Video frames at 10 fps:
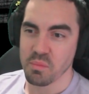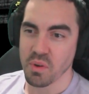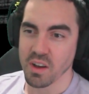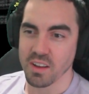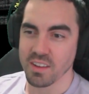
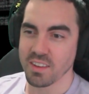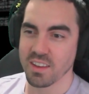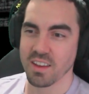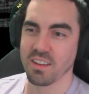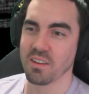But
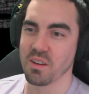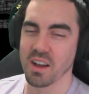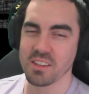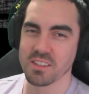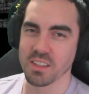yeah, oh,
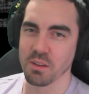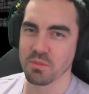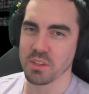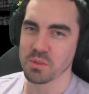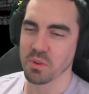I just
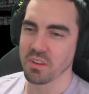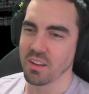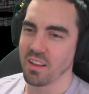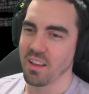loved this one.